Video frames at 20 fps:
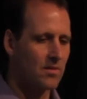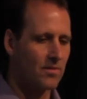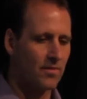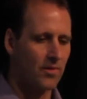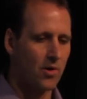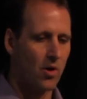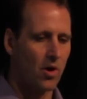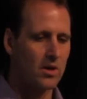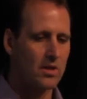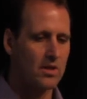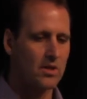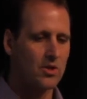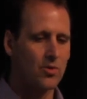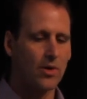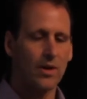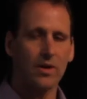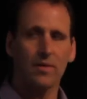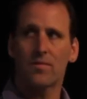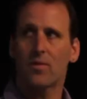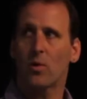of
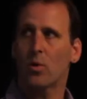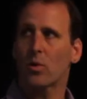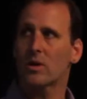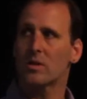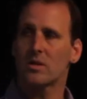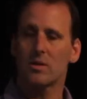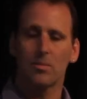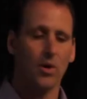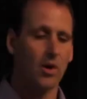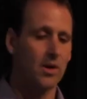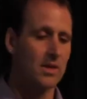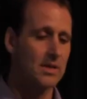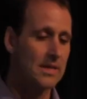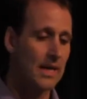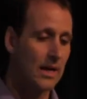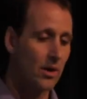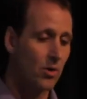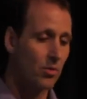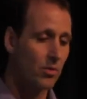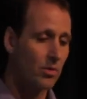concentrated focus upon a
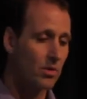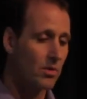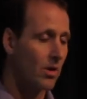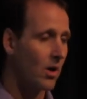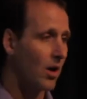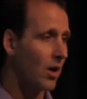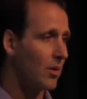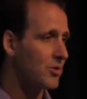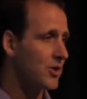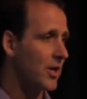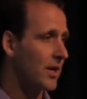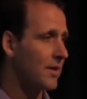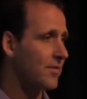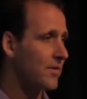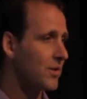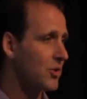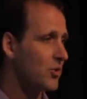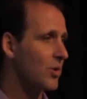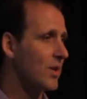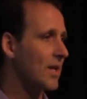sound, object,
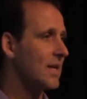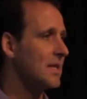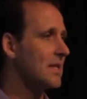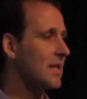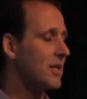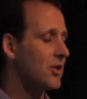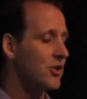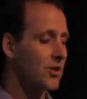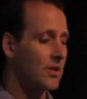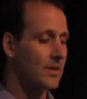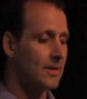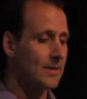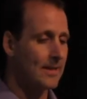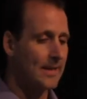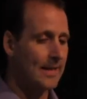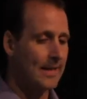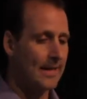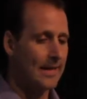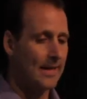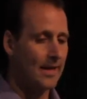visualization,
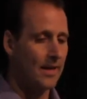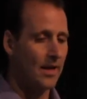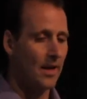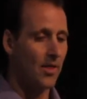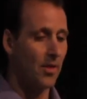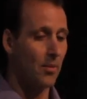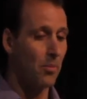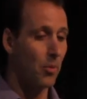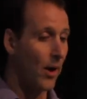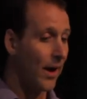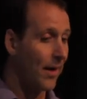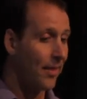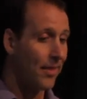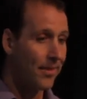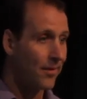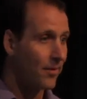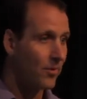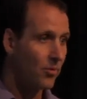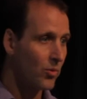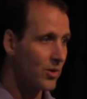the
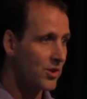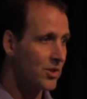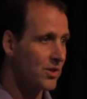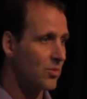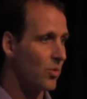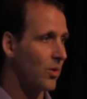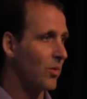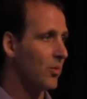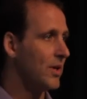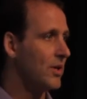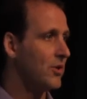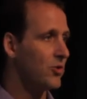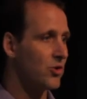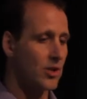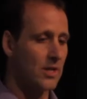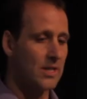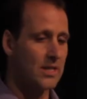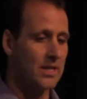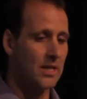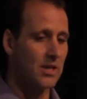breath, which is what we
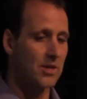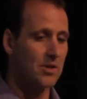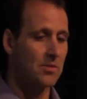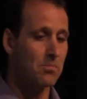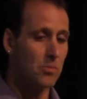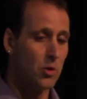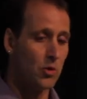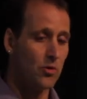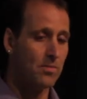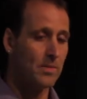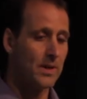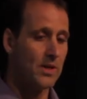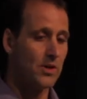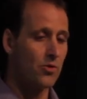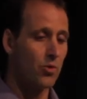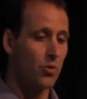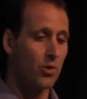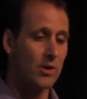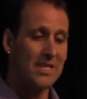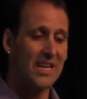usually teach,
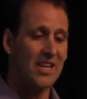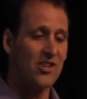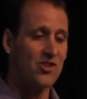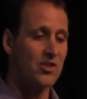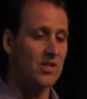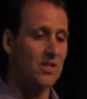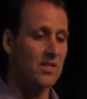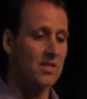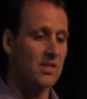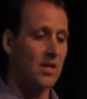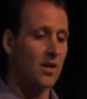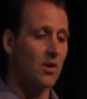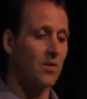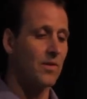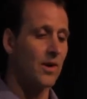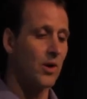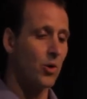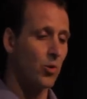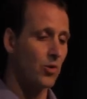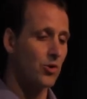movement, or attention
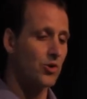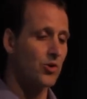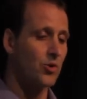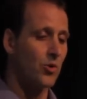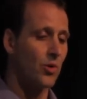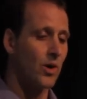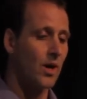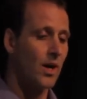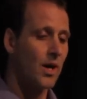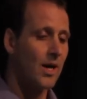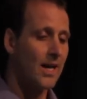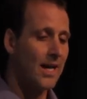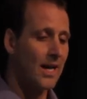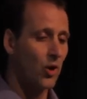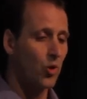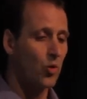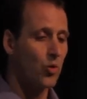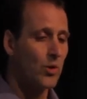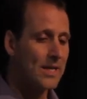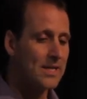itself, in order to
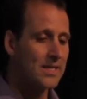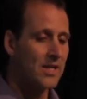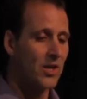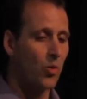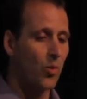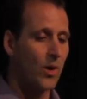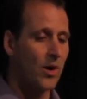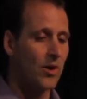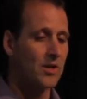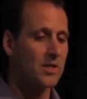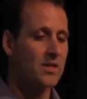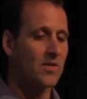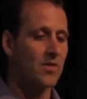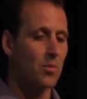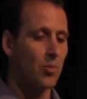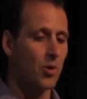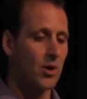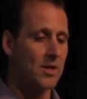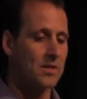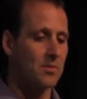increase the awareness of
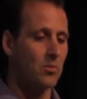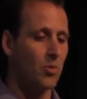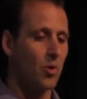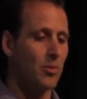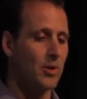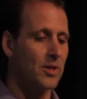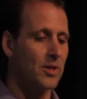the present